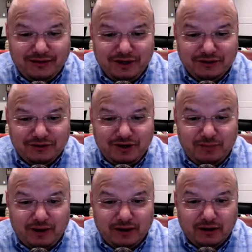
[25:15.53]
Yesterday, I'm
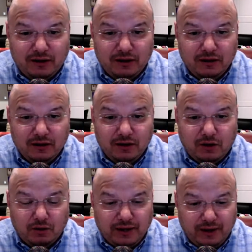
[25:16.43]
like,
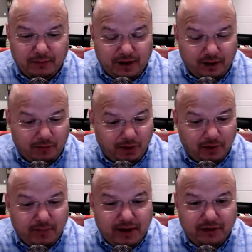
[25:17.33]
okay, I'm all
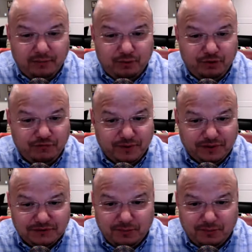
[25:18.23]
about improvements.